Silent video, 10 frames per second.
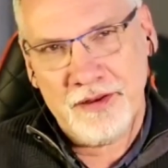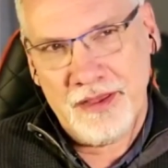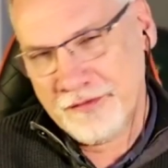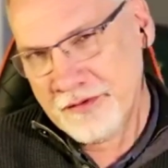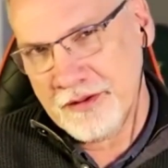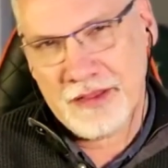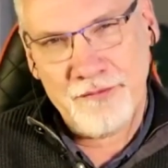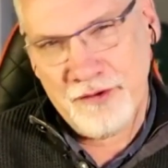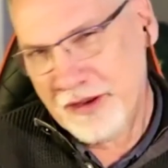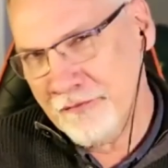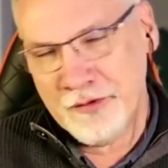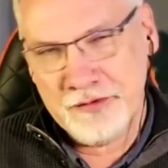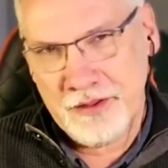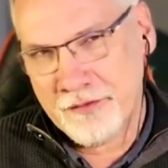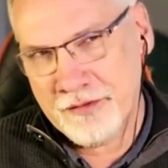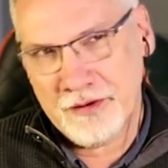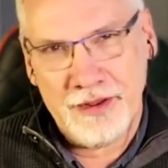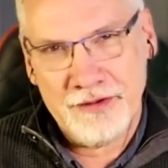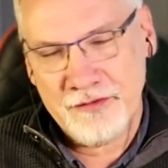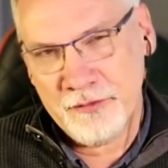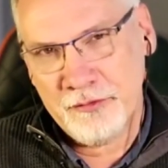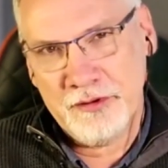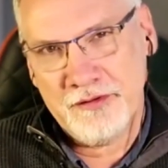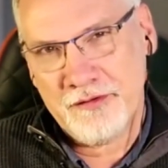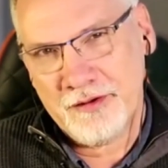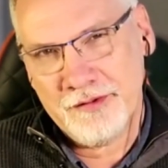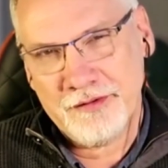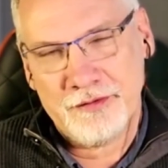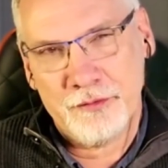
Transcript: to have an influence now on the relationship between the drivers,